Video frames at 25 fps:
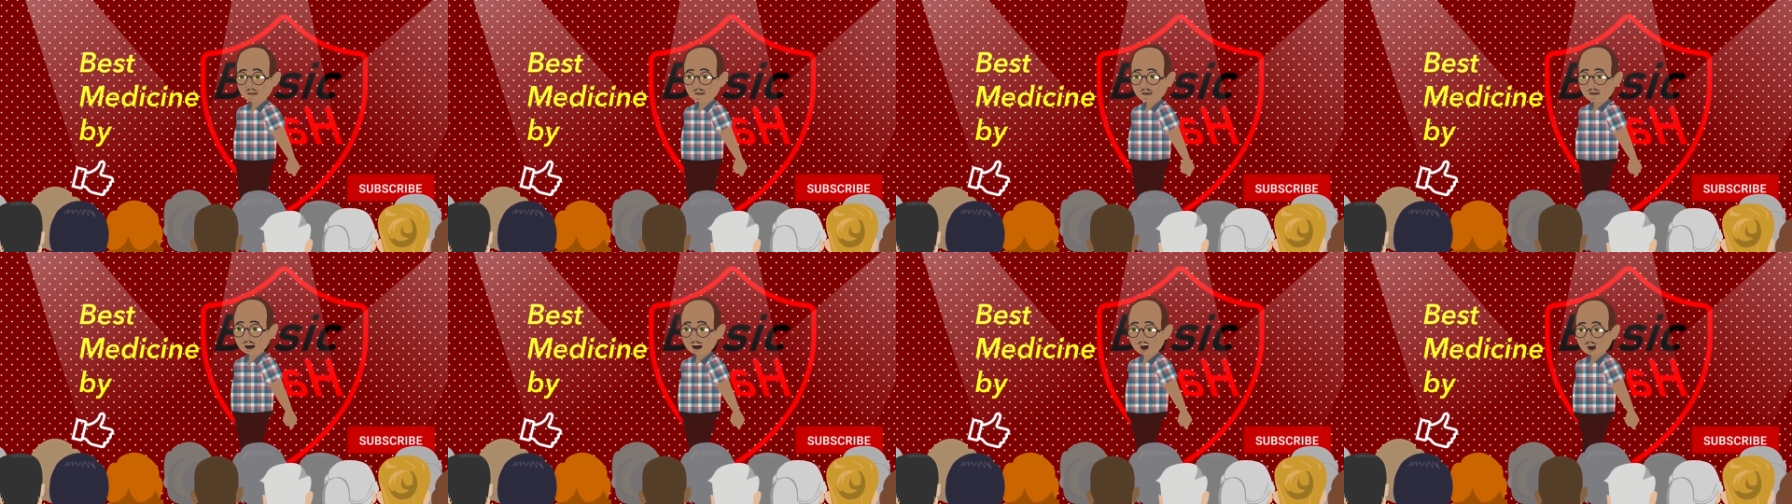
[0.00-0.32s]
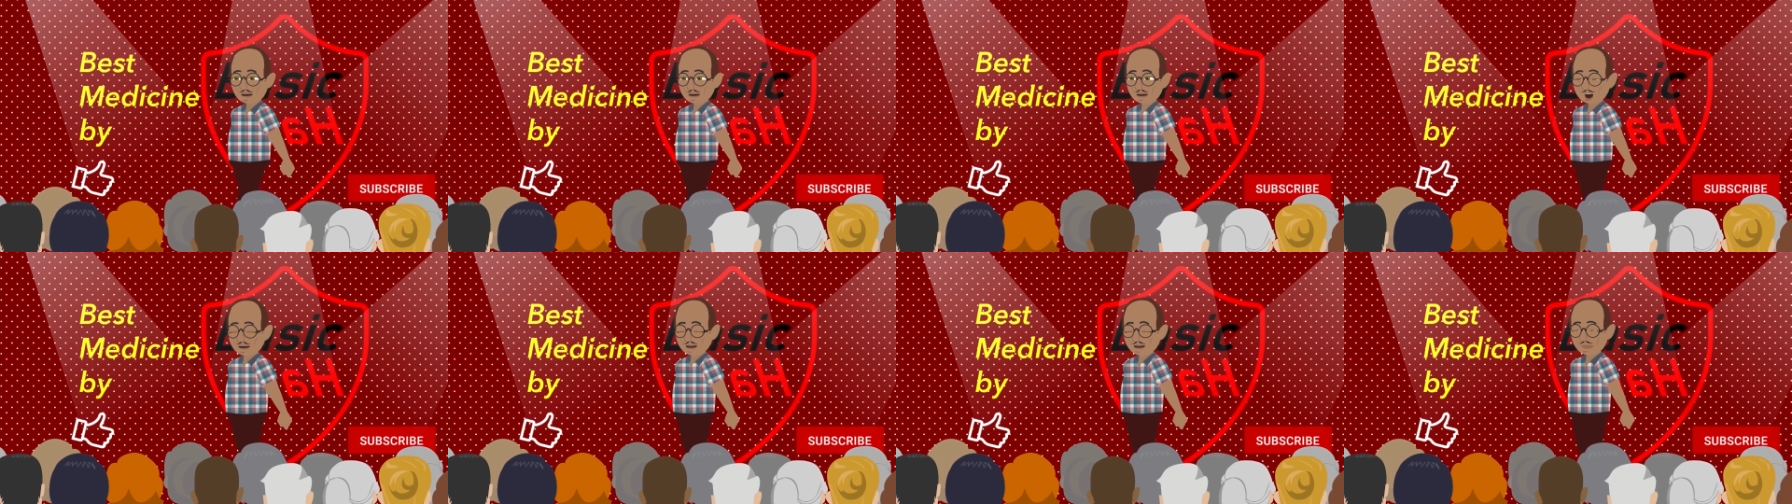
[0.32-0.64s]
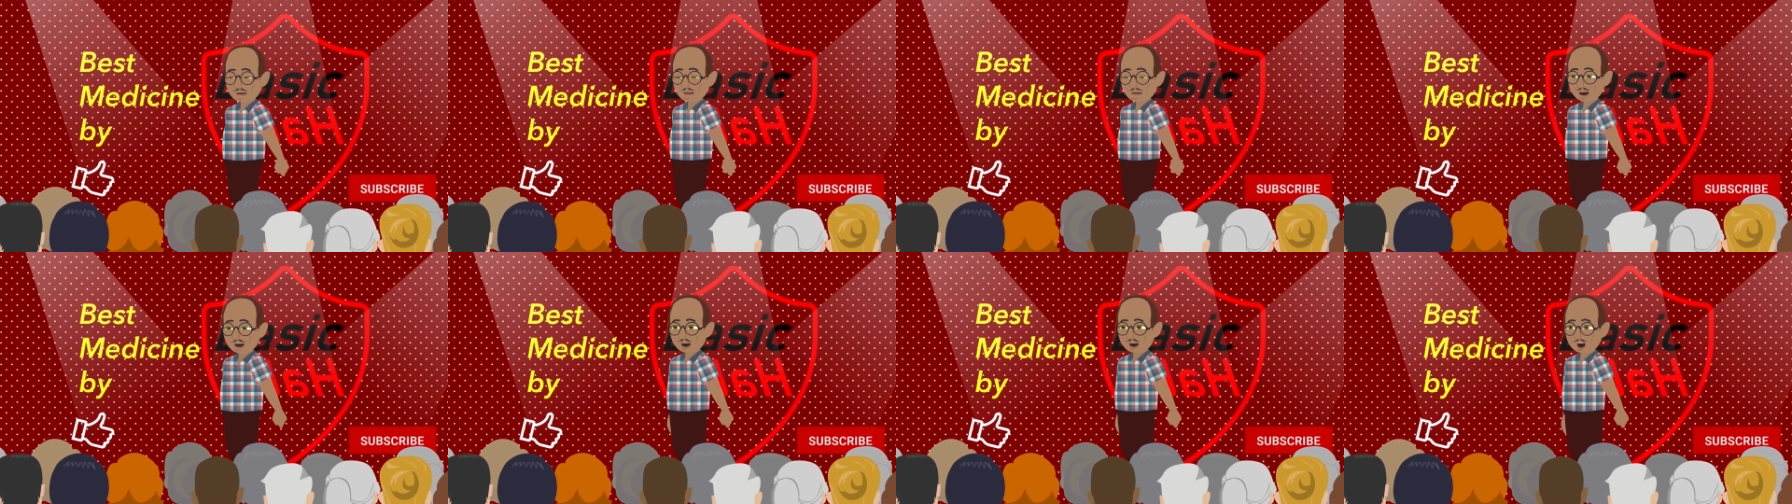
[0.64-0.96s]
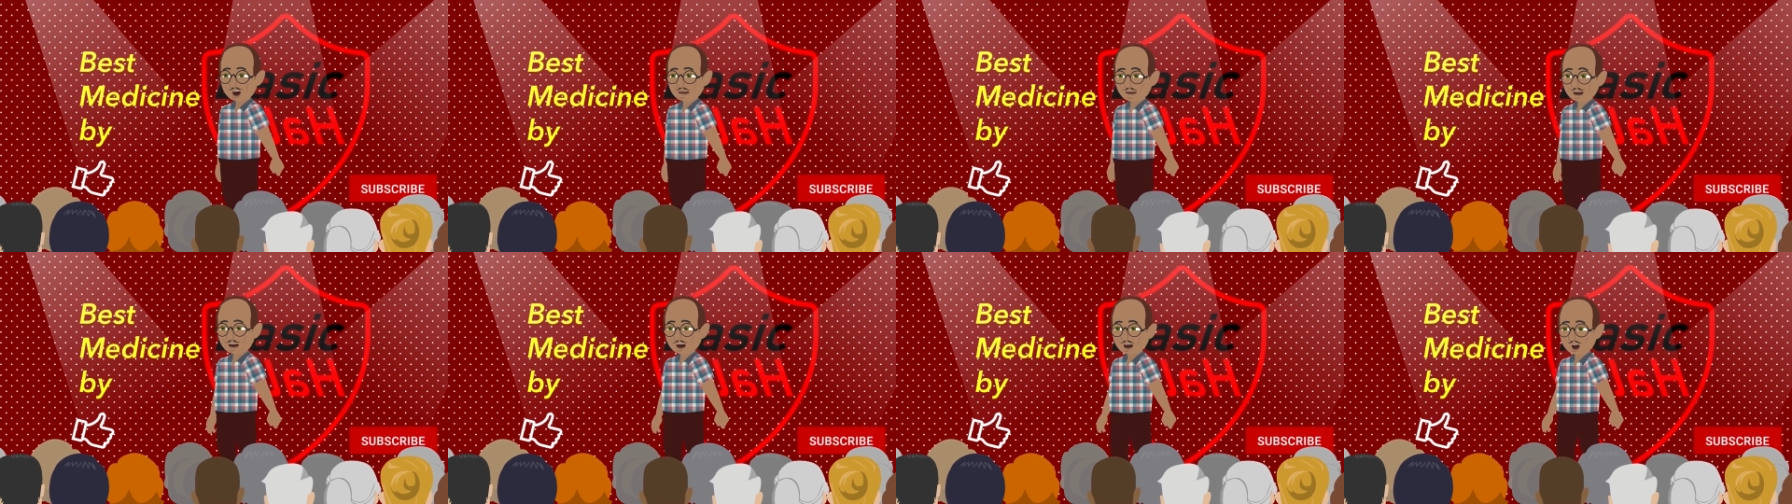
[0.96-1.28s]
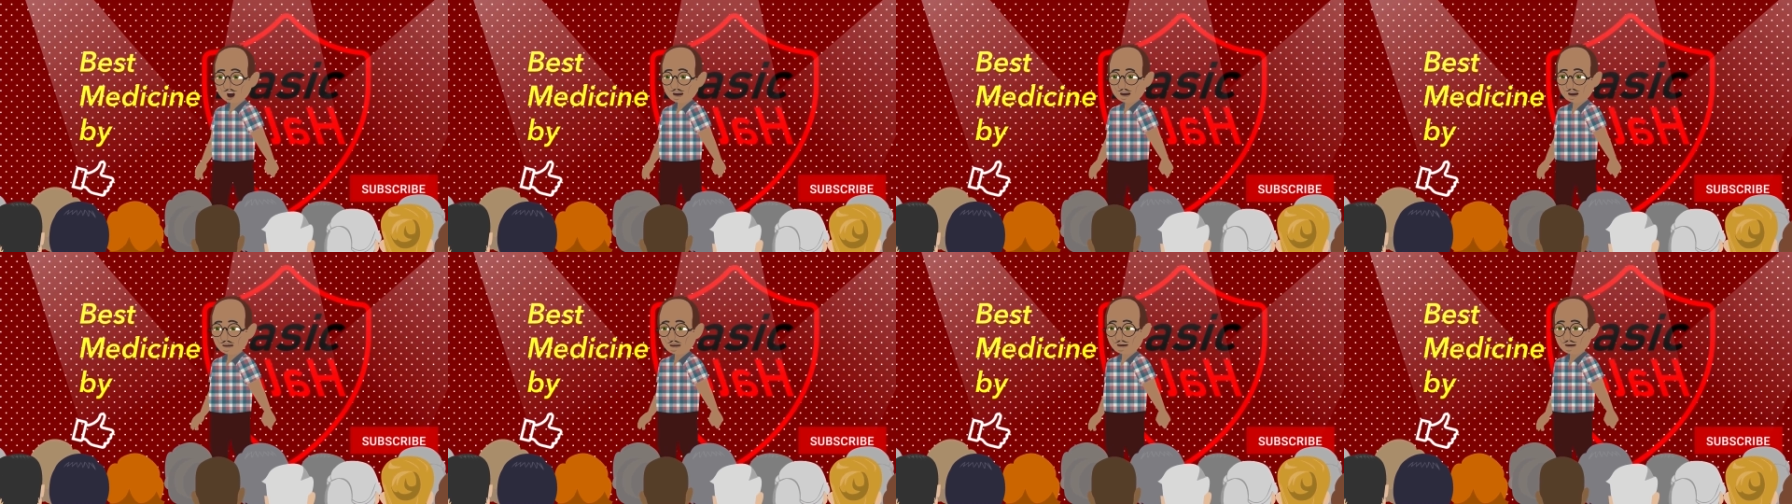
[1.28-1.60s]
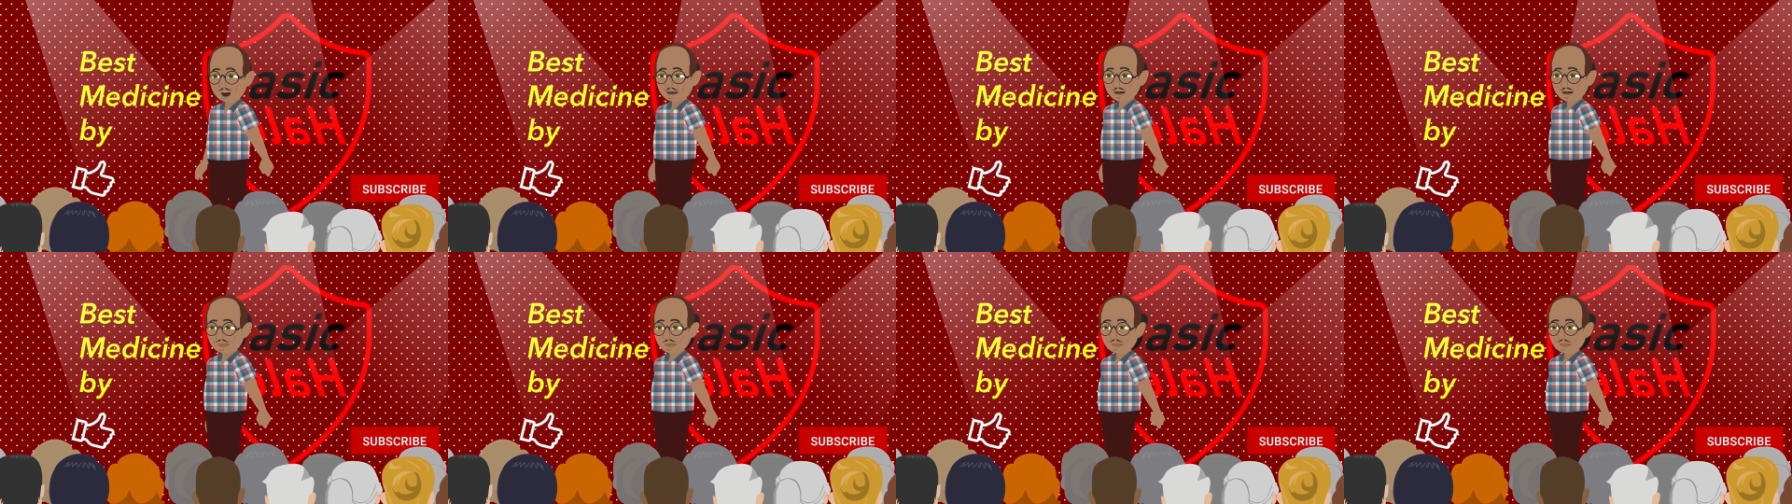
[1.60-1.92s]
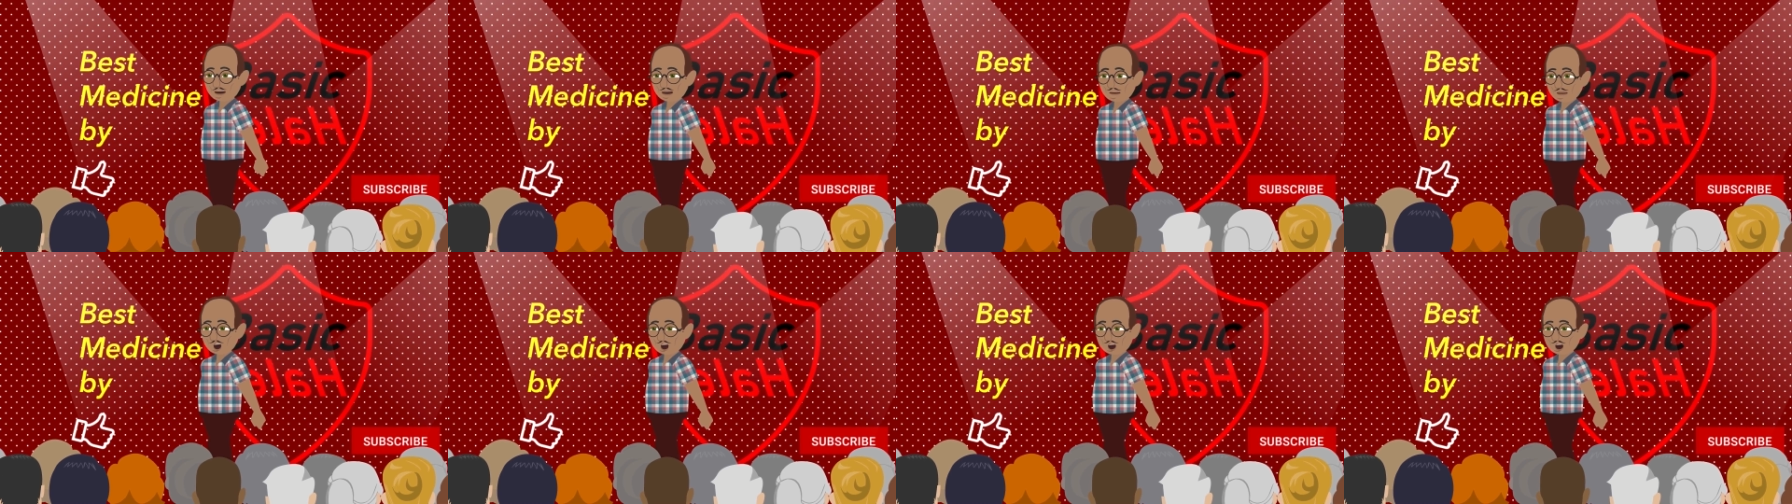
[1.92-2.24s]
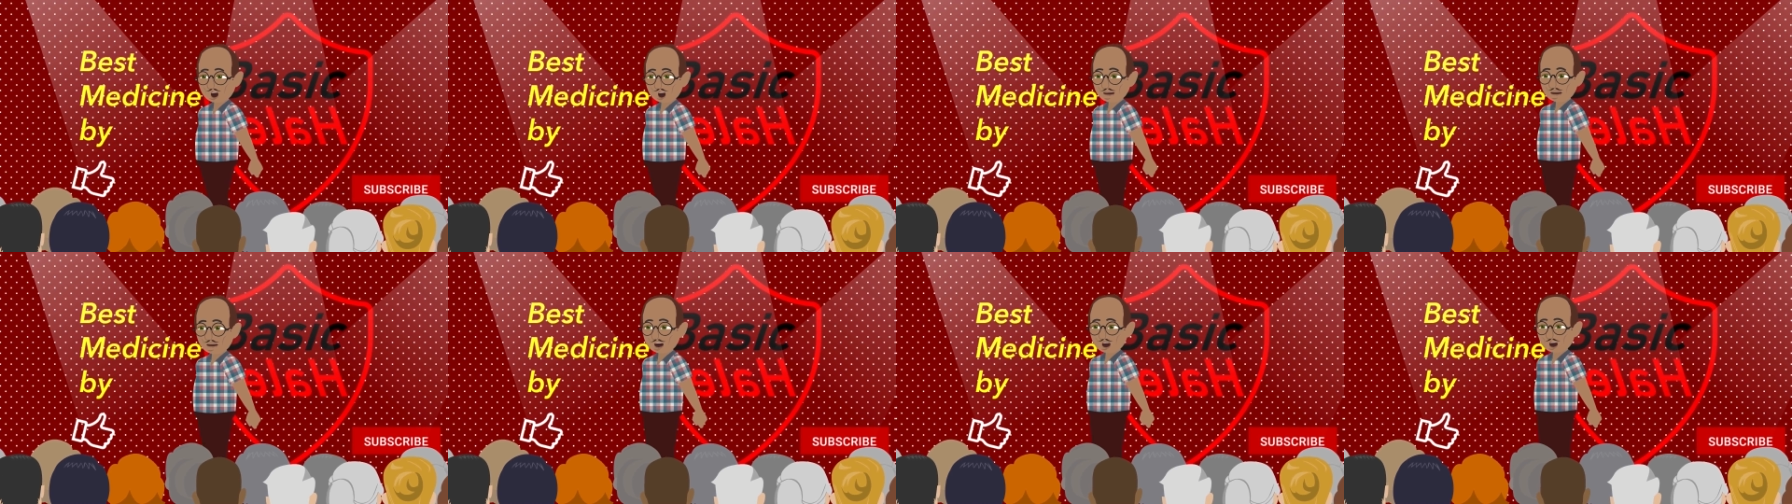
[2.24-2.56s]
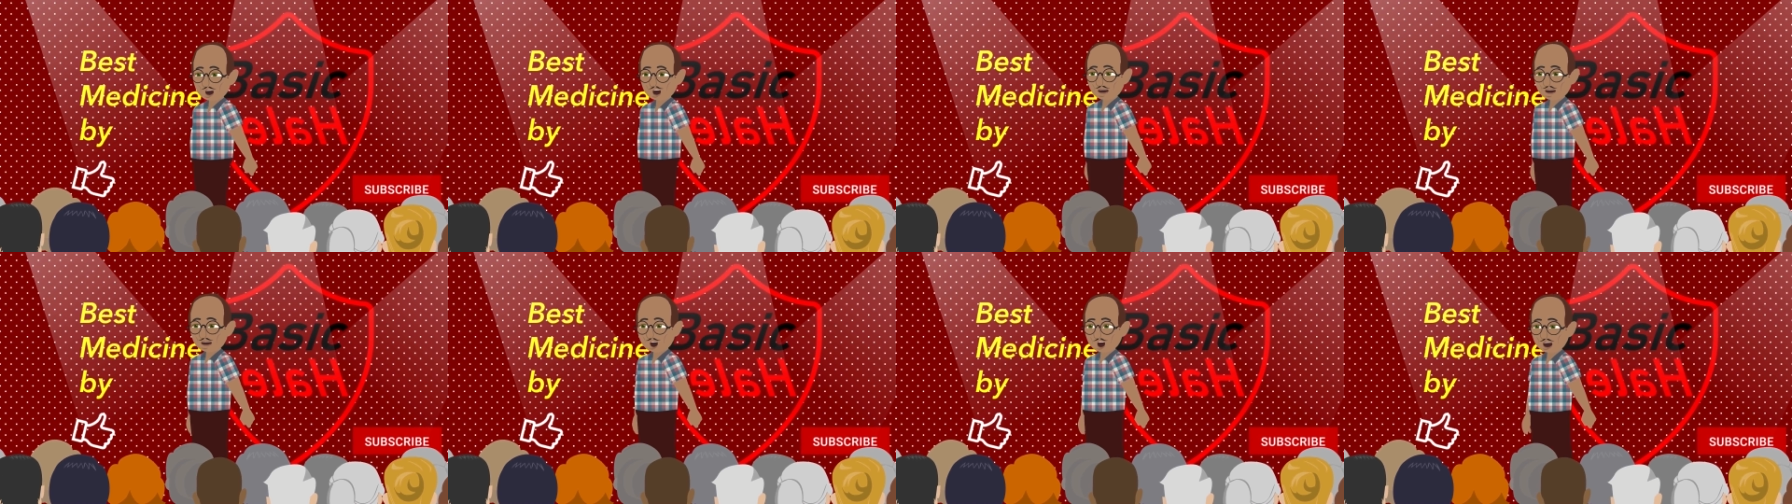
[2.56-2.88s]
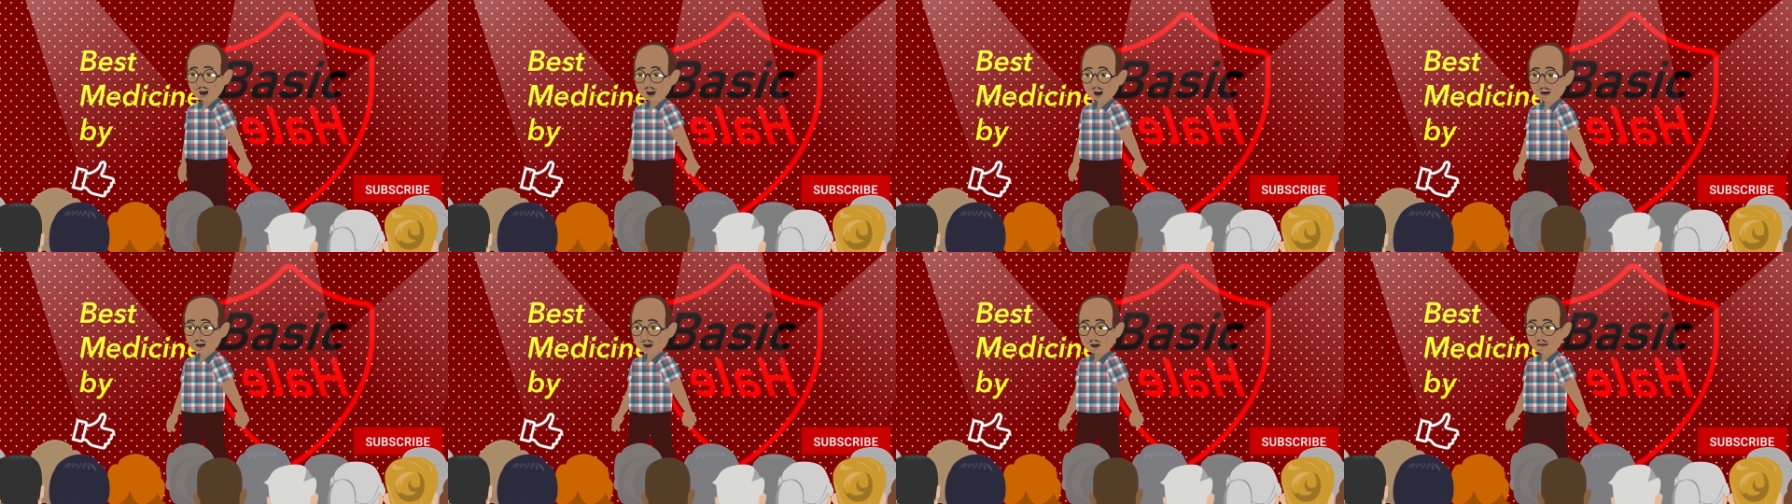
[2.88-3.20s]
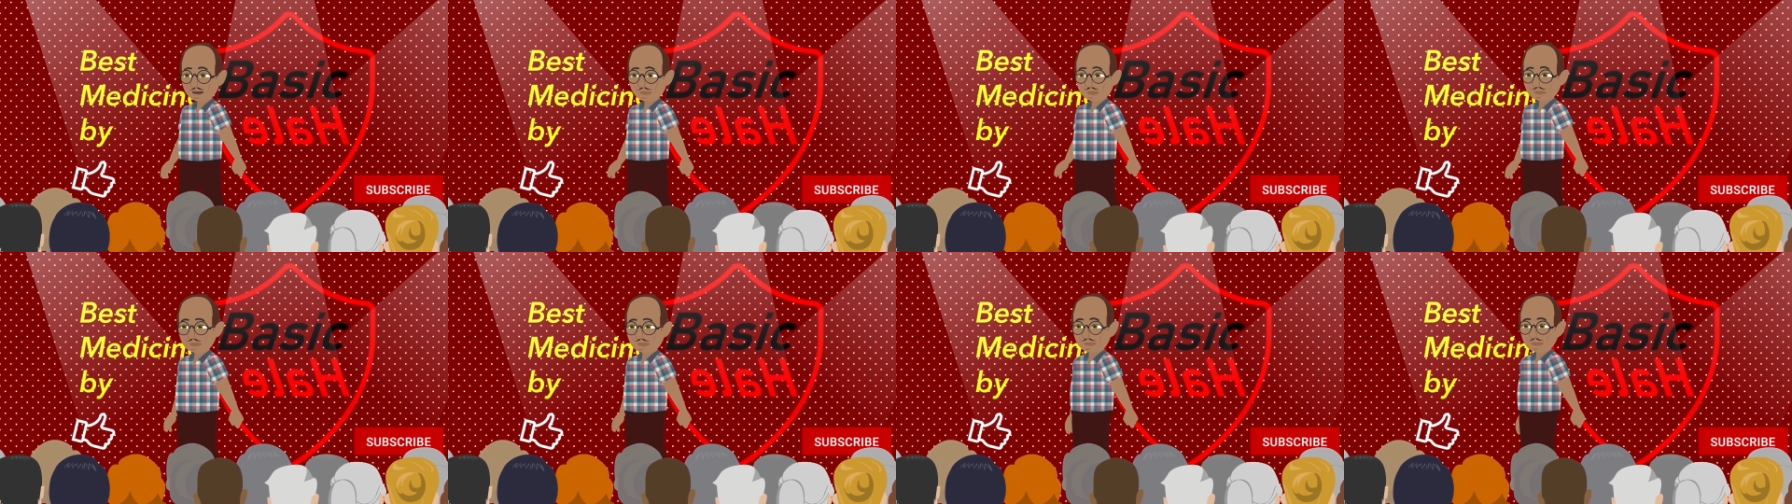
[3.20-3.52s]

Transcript: good bacteria in your gut determines how young